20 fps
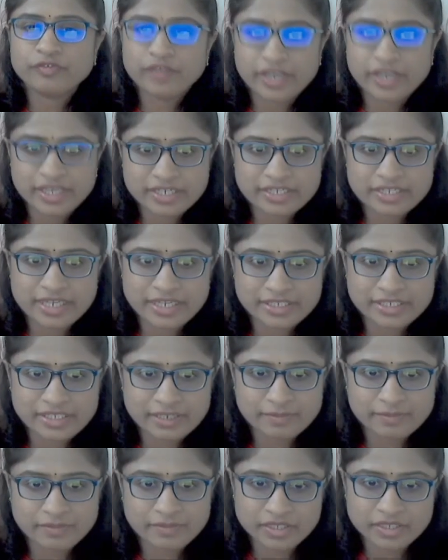air sacs
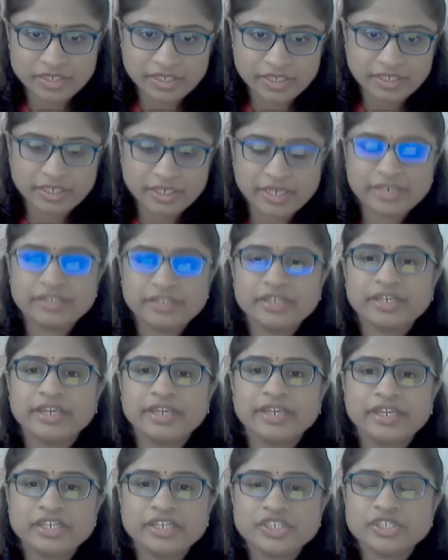are present, and the
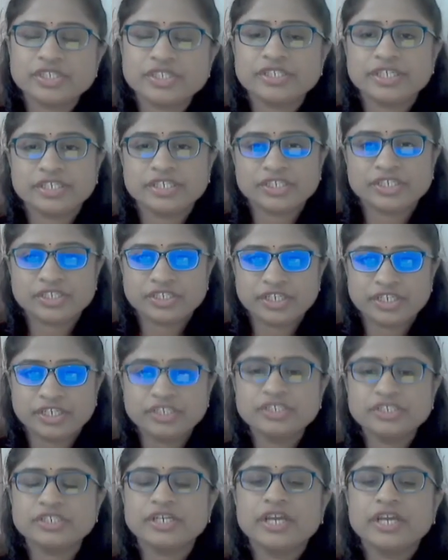gaseous
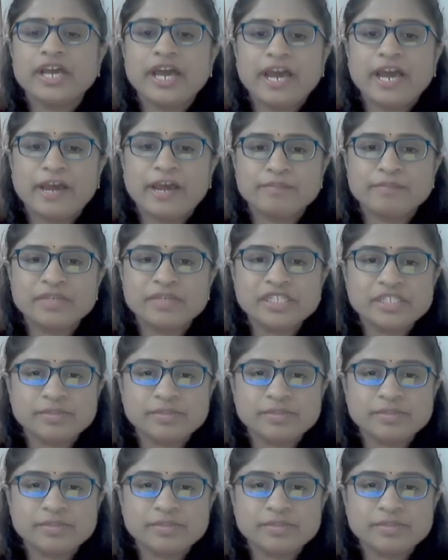exchange happens